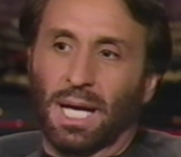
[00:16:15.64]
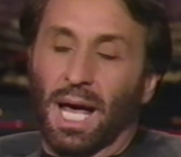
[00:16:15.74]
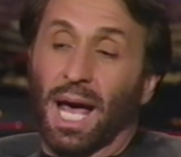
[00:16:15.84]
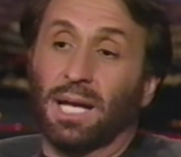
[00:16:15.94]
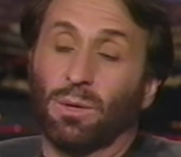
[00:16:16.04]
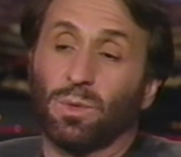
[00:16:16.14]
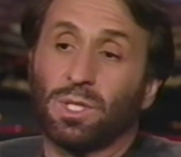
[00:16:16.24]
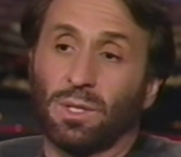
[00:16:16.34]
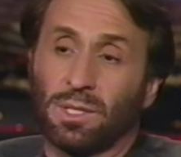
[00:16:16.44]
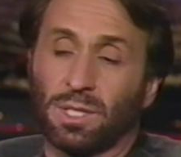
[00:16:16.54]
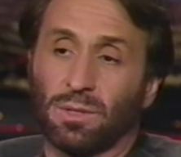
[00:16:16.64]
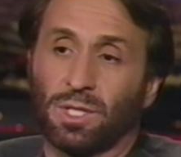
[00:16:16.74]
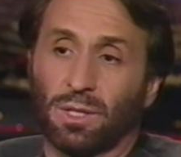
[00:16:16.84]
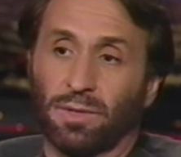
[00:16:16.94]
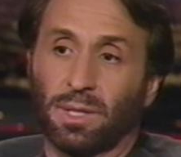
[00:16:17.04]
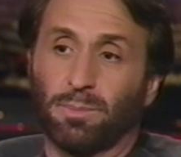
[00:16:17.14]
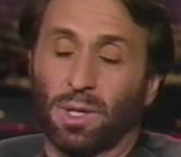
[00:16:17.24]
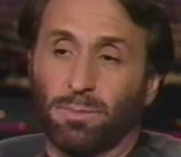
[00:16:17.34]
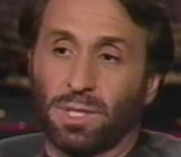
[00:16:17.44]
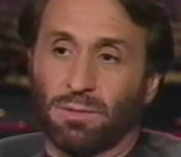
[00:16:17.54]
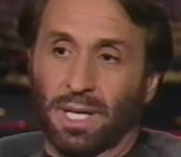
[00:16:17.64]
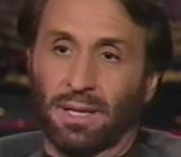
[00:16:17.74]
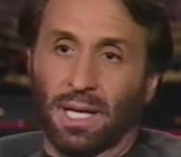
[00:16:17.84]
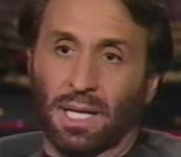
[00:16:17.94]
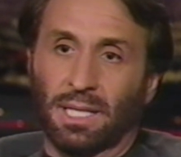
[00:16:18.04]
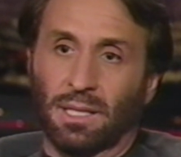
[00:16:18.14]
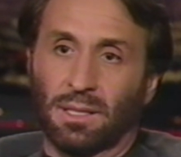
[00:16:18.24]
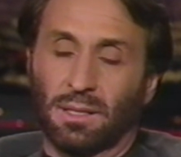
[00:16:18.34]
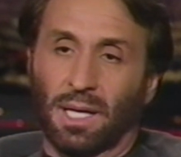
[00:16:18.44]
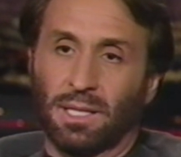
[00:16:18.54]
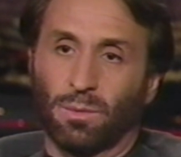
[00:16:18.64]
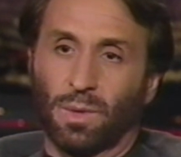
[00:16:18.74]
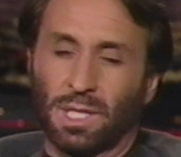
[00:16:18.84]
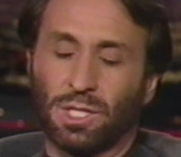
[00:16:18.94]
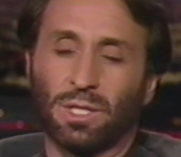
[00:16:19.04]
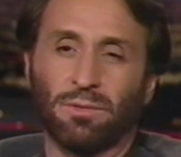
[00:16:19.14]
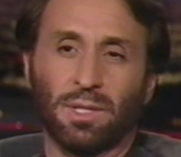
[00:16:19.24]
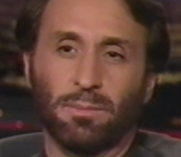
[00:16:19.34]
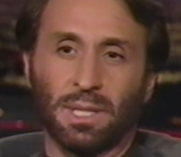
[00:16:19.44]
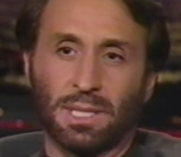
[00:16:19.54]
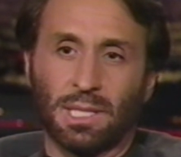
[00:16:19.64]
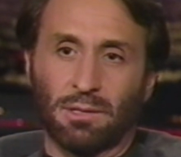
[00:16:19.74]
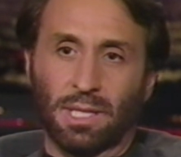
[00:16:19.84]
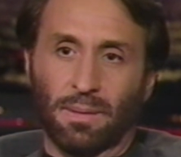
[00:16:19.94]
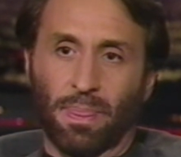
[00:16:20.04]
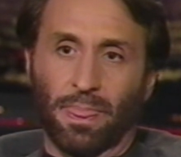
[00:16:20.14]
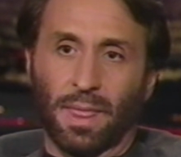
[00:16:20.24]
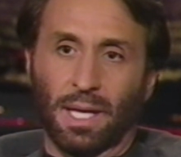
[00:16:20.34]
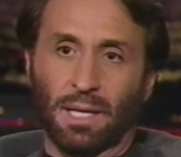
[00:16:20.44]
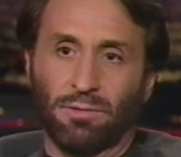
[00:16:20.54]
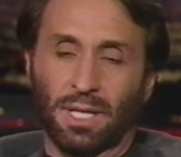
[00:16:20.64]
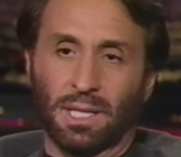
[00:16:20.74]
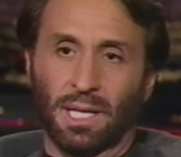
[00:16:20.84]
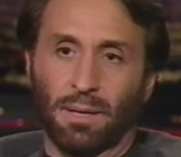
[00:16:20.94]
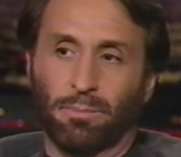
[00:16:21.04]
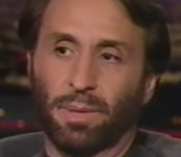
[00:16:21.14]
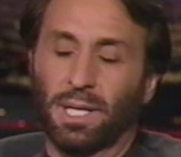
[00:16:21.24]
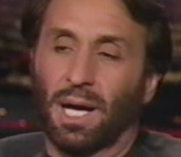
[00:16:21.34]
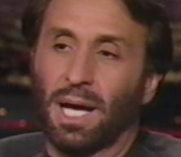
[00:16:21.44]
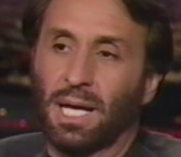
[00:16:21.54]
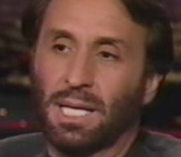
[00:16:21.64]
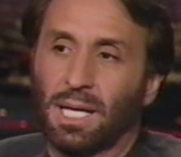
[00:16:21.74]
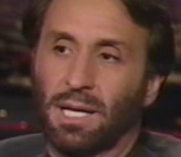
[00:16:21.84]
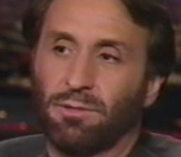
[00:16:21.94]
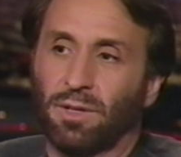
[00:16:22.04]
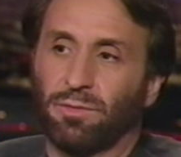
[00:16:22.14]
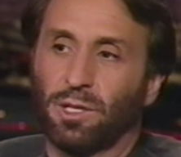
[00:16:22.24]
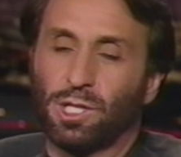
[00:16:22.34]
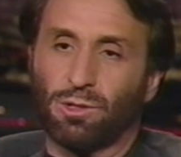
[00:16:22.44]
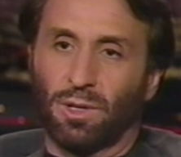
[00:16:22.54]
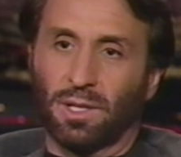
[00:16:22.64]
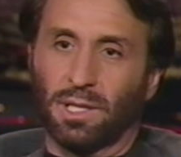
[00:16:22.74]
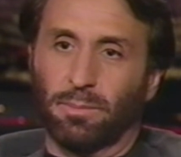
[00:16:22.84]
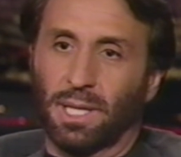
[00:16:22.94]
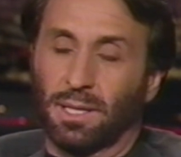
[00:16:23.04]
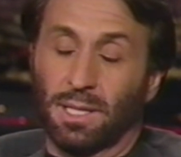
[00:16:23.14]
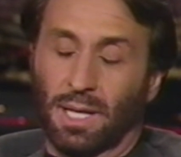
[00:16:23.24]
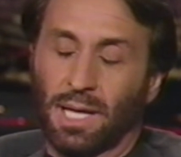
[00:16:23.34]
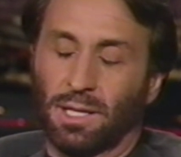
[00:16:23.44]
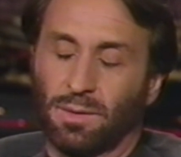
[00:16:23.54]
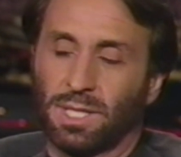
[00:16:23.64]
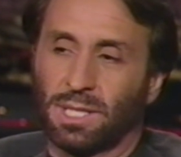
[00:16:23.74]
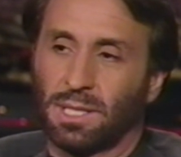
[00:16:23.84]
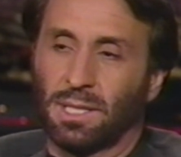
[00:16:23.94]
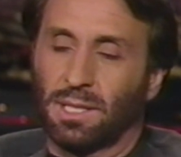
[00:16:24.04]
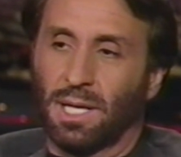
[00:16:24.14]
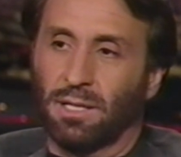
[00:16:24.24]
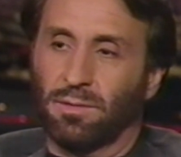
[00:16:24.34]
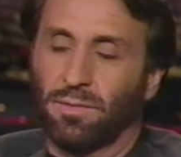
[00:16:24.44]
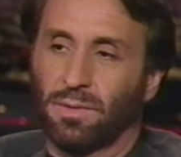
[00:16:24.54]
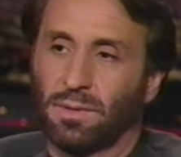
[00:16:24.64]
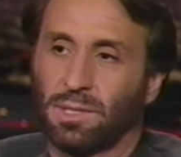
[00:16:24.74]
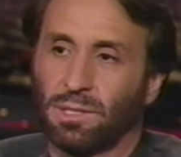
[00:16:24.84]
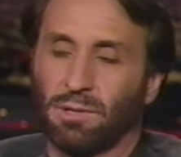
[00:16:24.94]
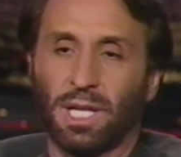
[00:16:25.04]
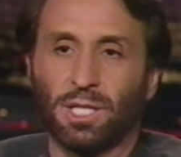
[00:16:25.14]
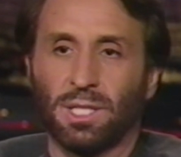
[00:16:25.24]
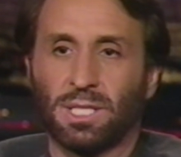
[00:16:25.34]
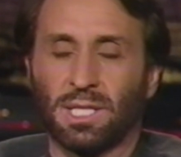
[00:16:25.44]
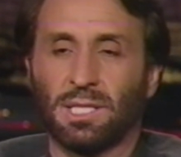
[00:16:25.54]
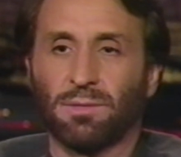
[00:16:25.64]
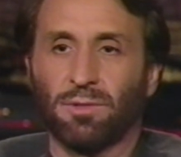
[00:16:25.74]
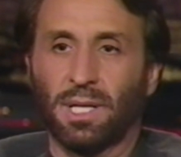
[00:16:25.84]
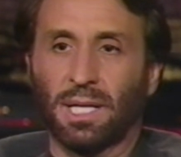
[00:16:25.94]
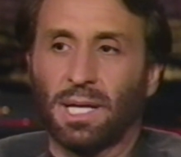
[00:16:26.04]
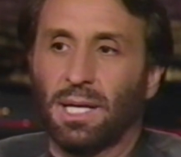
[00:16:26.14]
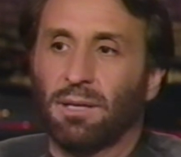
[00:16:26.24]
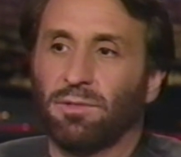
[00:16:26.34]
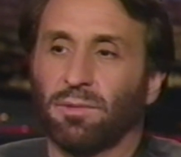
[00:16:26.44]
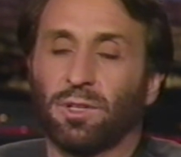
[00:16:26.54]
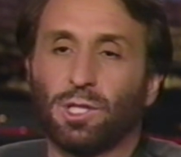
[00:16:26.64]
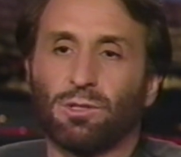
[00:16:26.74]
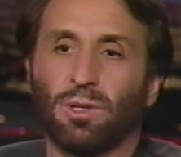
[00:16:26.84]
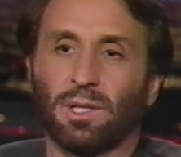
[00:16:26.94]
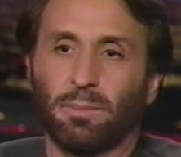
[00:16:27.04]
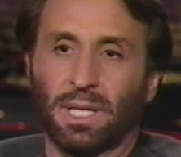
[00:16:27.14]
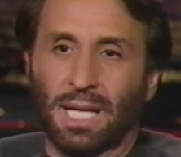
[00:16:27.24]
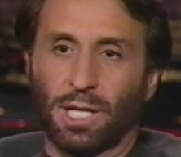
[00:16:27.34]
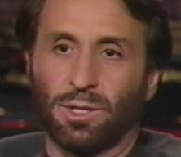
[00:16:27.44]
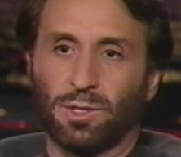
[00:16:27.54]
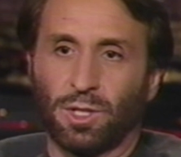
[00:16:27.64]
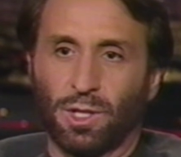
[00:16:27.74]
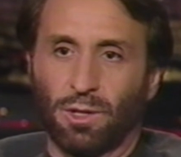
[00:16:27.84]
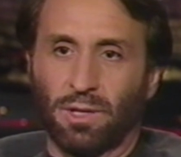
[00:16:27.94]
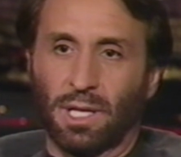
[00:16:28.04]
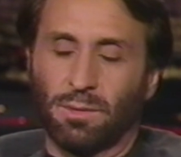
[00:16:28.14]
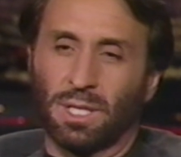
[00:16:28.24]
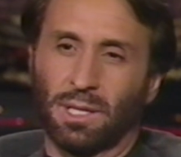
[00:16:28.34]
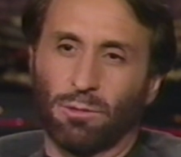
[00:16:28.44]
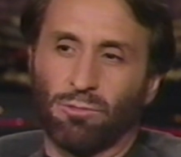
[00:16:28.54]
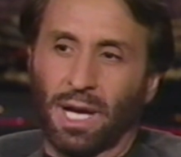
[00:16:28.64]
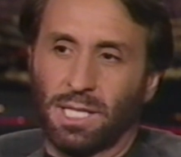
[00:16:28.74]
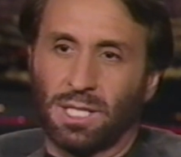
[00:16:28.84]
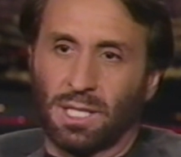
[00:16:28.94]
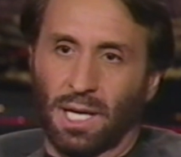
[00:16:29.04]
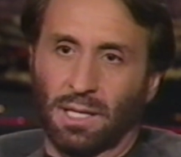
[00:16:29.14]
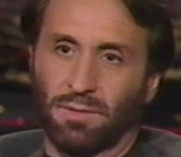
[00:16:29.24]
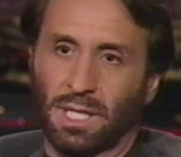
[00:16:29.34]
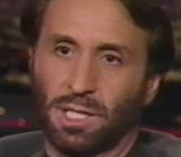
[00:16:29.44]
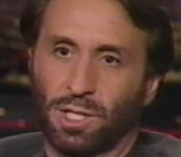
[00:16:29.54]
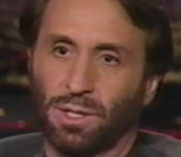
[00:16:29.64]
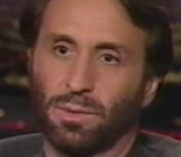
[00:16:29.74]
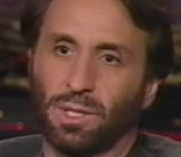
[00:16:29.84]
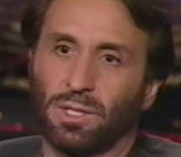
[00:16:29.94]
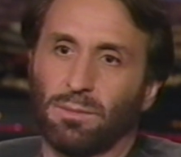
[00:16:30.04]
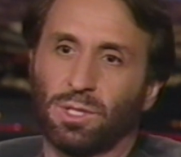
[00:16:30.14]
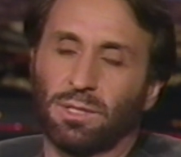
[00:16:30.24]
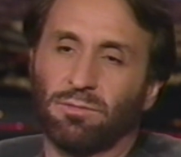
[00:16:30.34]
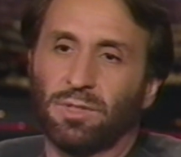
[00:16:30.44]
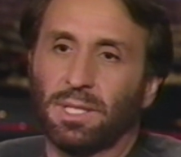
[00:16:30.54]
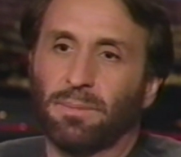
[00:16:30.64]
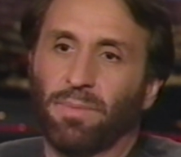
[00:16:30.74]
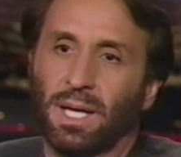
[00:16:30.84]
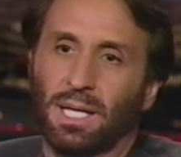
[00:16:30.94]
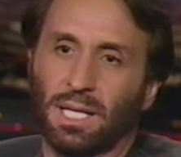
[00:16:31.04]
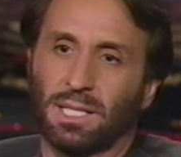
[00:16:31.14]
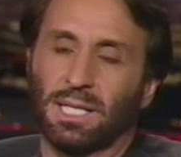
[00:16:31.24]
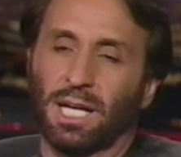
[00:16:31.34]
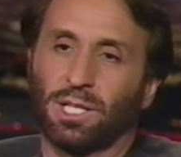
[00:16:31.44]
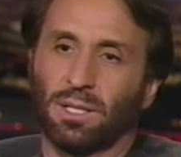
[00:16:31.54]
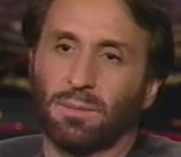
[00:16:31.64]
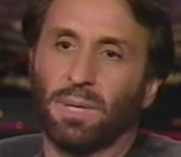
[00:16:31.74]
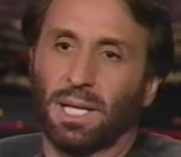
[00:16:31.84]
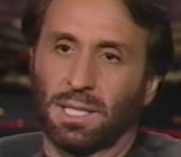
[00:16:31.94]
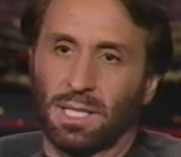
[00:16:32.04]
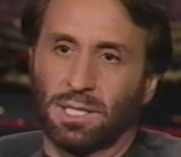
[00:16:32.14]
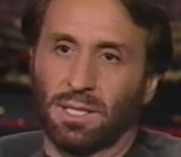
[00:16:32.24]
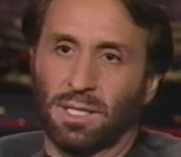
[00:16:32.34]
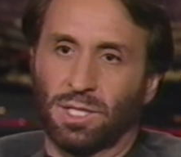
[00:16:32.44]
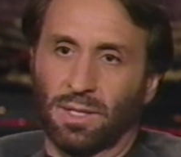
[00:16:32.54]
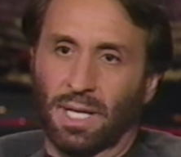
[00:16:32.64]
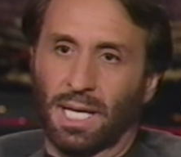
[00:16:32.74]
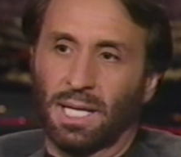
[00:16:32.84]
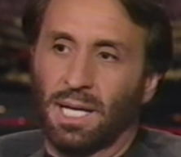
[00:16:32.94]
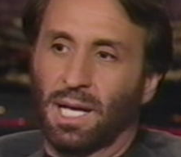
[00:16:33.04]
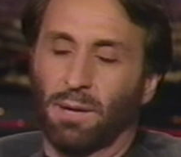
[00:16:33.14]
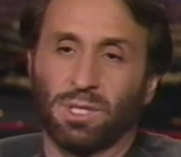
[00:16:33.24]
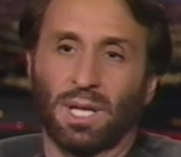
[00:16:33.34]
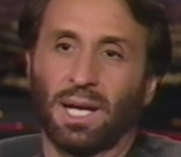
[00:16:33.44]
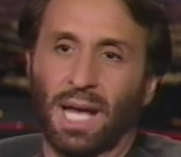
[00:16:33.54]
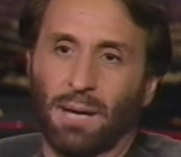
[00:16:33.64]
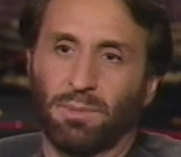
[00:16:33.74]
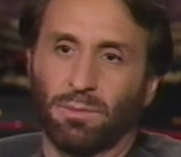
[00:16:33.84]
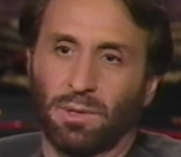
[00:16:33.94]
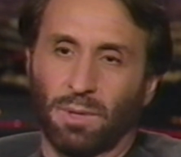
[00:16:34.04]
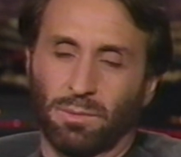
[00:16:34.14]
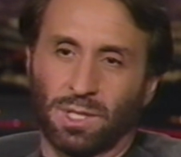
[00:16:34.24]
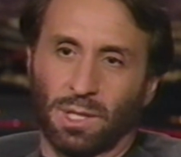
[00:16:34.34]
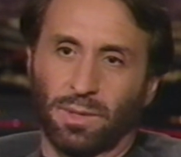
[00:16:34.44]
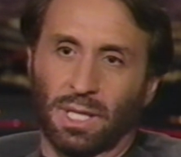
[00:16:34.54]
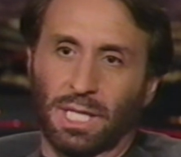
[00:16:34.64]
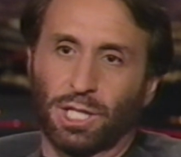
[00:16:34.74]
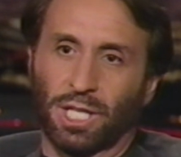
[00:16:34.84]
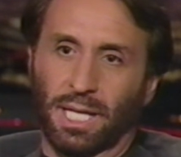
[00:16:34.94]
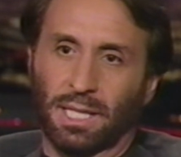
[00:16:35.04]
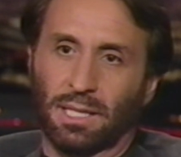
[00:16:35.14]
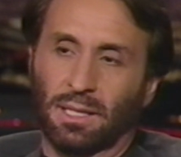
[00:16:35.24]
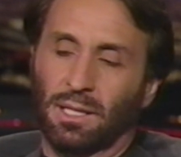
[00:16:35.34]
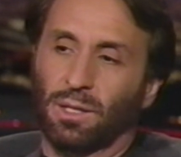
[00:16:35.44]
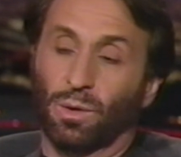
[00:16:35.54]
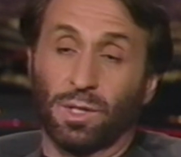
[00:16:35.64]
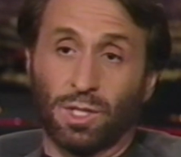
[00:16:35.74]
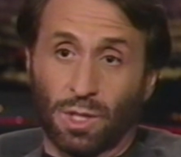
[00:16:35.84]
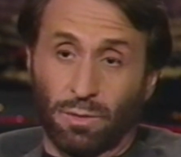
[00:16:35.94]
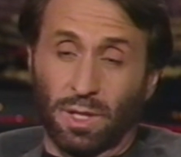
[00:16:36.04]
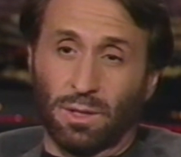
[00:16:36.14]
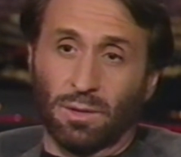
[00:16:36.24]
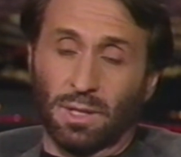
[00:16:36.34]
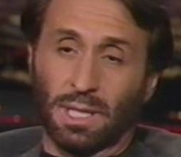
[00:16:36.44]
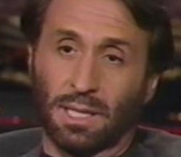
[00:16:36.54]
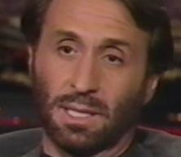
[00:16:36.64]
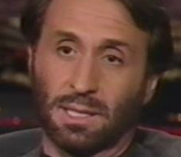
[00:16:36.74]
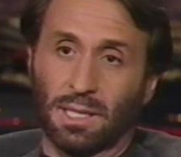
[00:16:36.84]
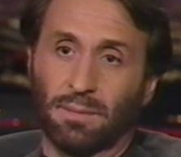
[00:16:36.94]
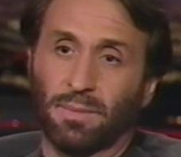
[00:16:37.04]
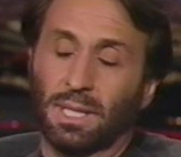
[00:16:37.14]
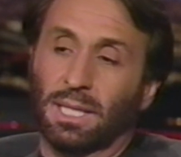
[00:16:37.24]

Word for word: And it was also serving the purpose right then. I didn't, I didn't want to serve in the military mm-hmm. in Vietnam, but I felt very strongly about it. I know it's kind of strange and schizophrenic. Felt very strongly about national security. I was on the right side of the issue in terms of uh, international politics and this and that. I was not happy with what was going on in China or the Soviet Union at the time.